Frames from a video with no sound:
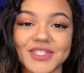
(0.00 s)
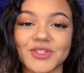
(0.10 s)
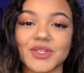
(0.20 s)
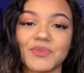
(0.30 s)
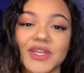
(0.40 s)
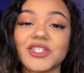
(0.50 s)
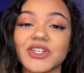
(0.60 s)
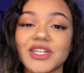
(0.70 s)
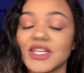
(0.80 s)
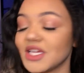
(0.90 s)
so some things
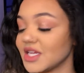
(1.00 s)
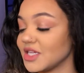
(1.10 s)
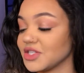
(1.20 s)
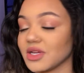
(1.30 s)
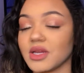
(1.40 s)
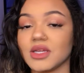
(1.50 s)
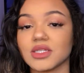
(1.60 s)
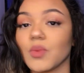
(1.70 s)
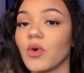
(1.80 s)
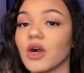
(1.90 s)
you're gonna need is you're gonna
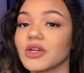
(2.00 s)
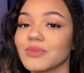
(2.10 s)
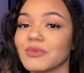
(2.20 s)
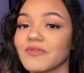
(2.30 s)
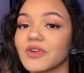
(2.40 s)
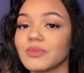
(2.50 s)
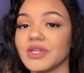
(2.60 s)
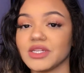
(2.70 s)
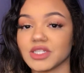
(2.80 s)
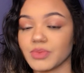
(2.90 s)
need some water,
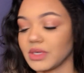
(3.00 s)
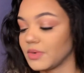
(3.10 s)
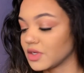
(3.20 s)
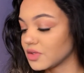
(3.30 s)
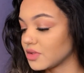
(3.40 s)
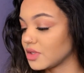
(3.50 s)
preferably in a spray bottle,